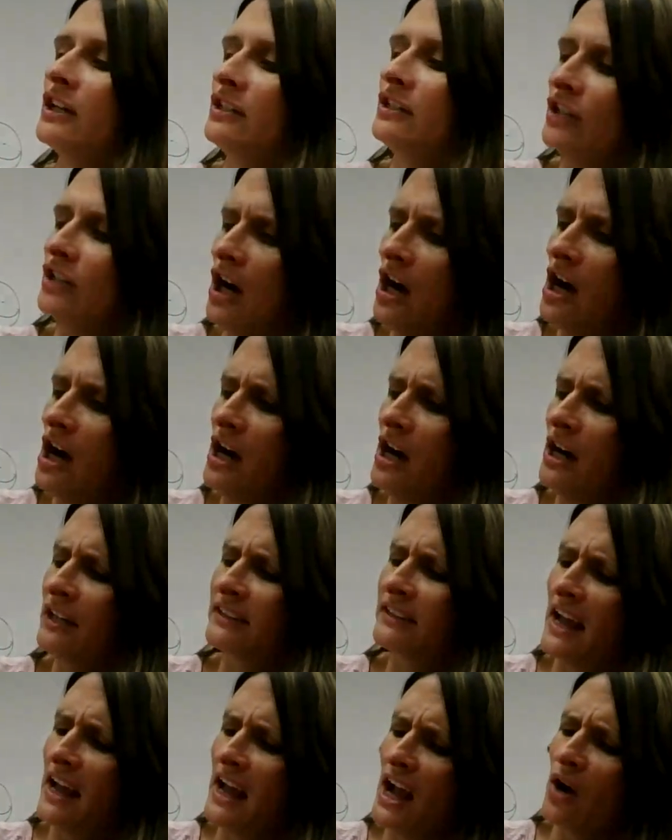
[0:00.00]
Dogs
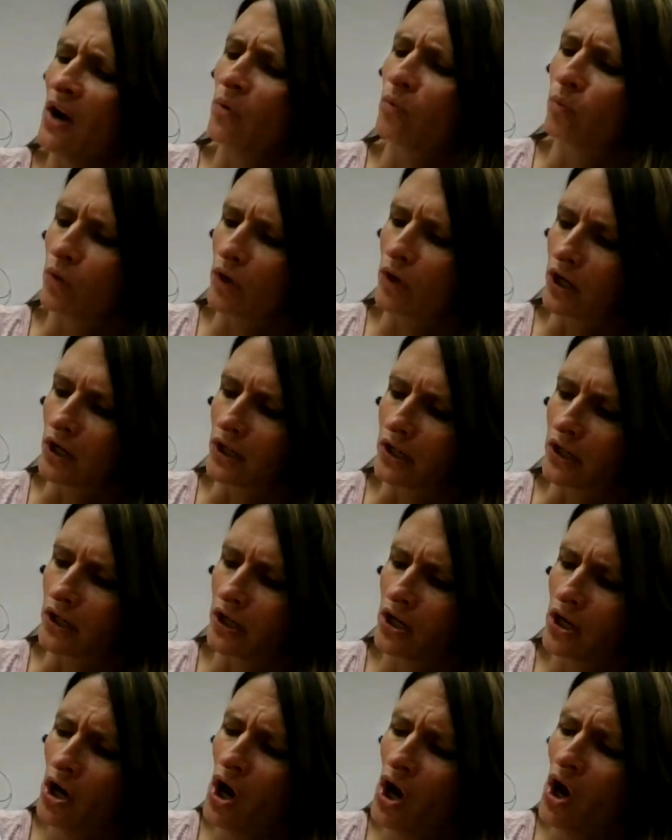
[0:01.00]
at work.
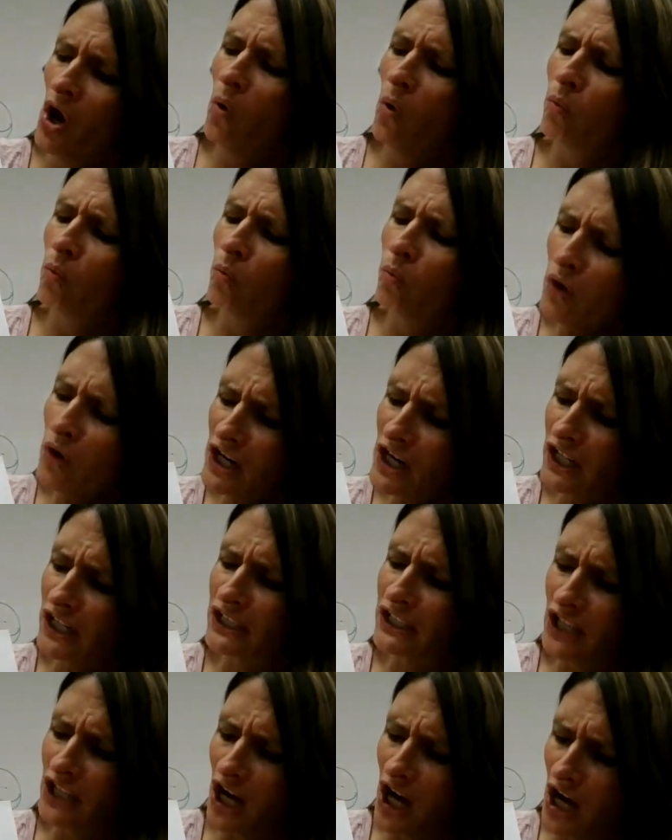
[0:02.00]

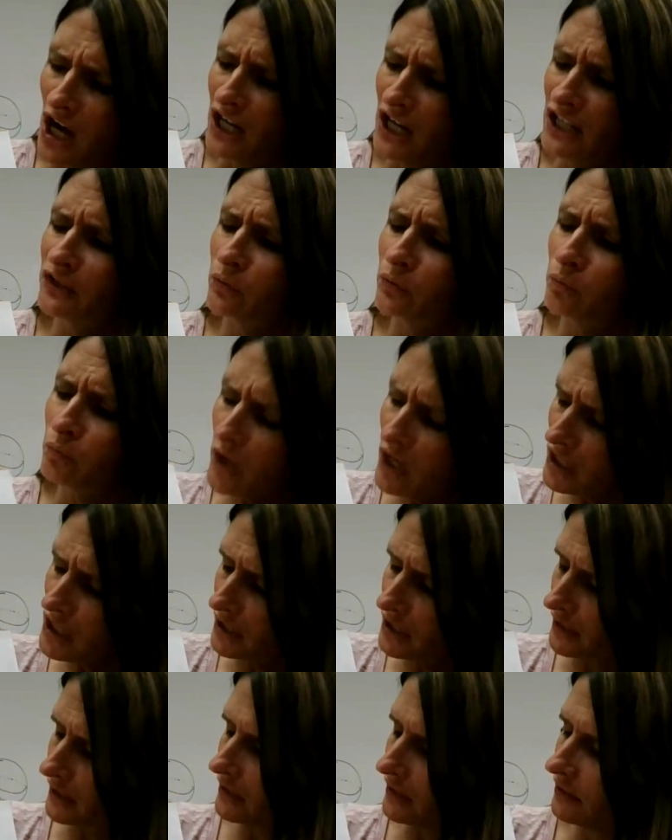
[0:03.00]
Work, dogs,
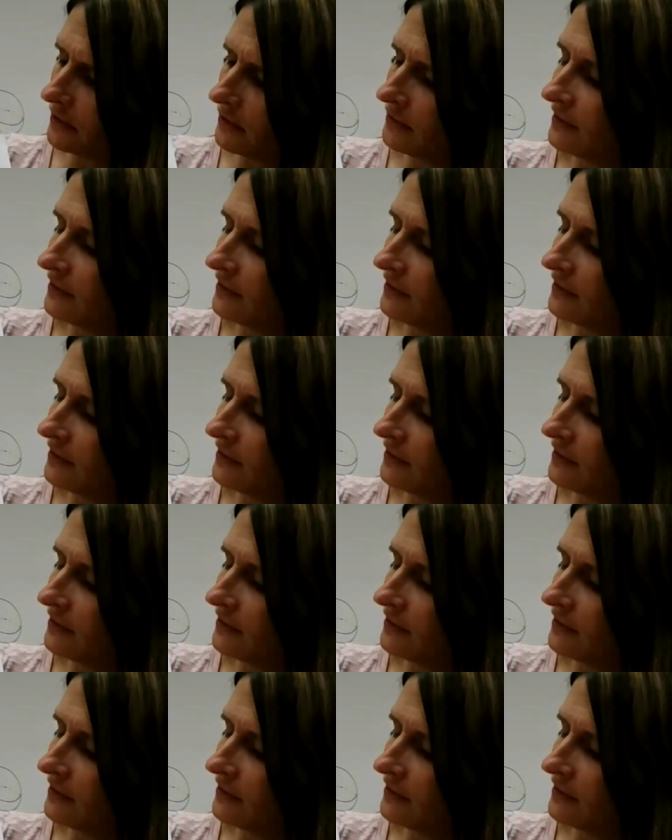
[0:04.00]
work!